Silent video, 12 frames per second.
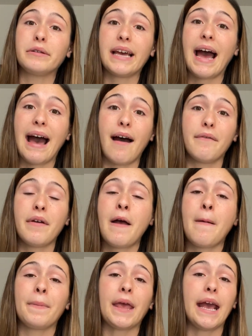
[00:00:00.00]
to have
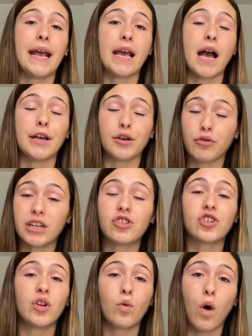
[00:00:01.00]
a, a
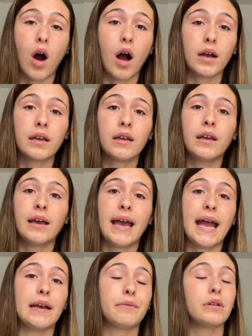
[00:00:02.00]
Christian walk
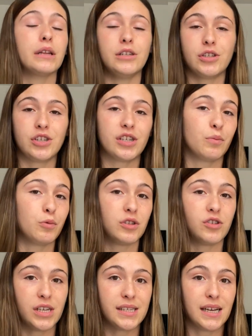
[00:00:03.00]
and a relationship
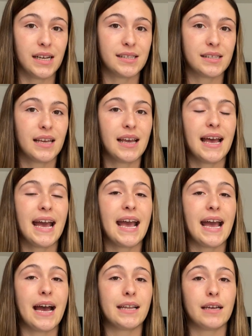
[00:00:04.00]
with Jesus.
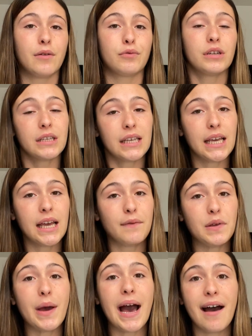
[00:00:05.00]
And really,
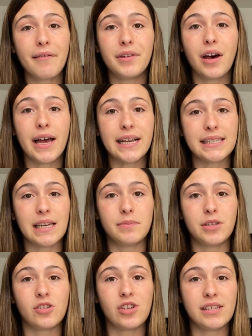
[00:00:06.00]
if you have not
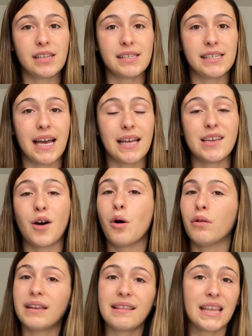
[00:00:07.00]
accepted Jesus yet, the
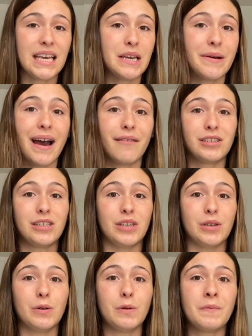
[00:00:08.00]
only thing you have to
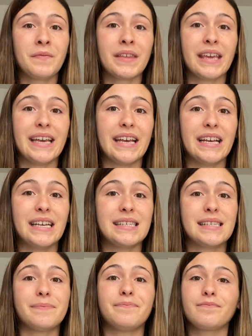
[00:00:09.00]
do
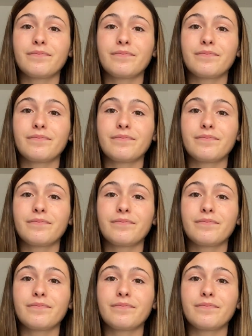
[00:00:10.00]
is